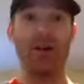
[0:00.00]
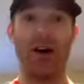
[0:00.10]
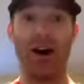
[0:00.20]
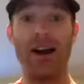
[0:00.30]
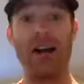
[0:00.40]

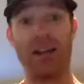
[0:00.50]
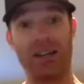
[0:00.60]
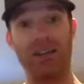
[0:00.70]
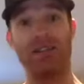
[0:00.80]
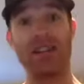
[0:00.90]
I
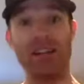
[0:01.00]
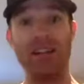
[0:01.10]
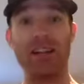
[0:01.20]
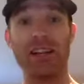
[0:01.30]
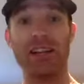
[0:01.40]
can send you
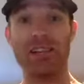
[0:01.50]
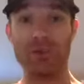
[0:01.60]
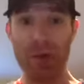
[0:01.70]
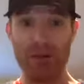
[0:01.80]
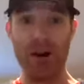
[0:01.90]
the link to this
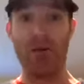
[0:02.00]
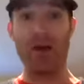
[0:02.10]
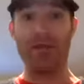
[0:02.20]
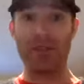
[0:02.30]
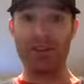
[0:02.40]
webinar we're
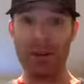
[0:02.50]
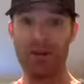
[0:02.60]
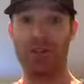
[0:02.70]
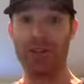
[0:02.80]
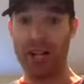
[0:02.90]
having
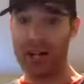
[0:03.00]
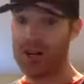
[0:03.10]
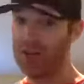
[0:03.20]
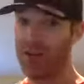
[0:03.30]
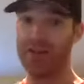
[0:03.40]
tomorrow to check it
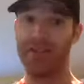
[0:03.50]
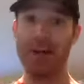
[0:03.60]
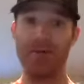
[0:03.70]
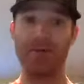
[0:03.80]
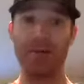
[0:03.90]
out. He said,
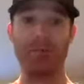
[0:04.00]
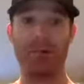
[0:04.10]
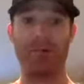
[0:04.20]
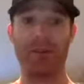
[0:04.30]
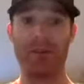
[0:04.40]
absolutely
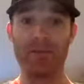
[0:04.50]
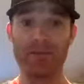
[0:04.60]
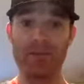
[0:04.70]
perfect.